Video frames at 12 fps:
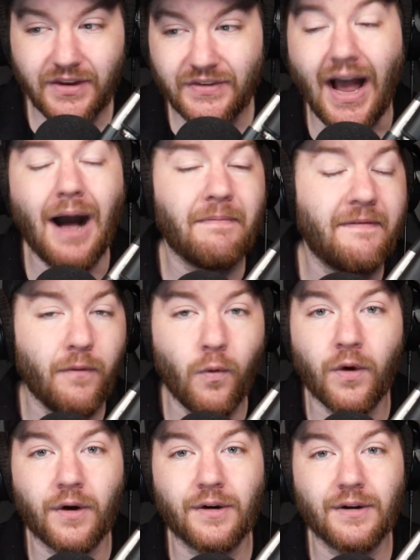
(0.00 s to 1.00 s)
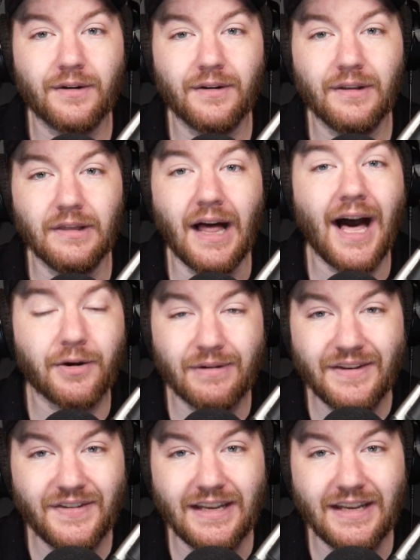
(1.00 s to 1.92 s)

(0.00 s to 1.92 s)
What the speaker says: top 4 lottery